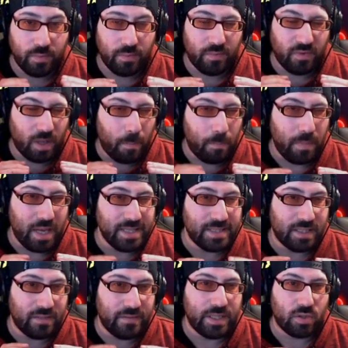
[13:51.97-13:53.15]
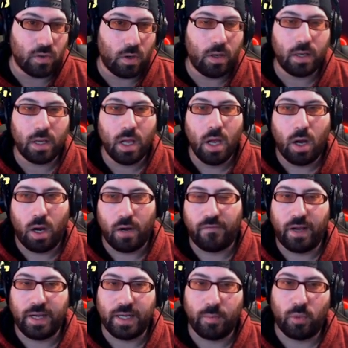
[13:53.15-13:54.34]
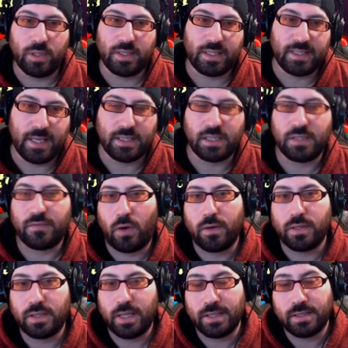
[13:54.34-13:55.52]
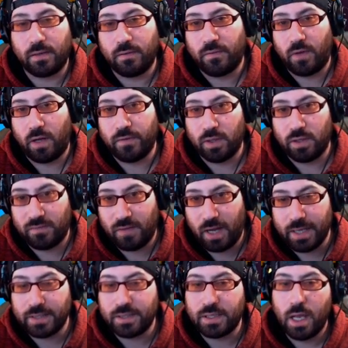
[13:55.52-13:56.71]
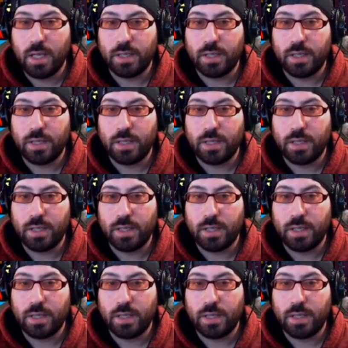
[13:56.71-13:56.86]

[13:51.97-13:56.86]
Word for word: amazingly strong, are finding more success as far as things that involve their alliance.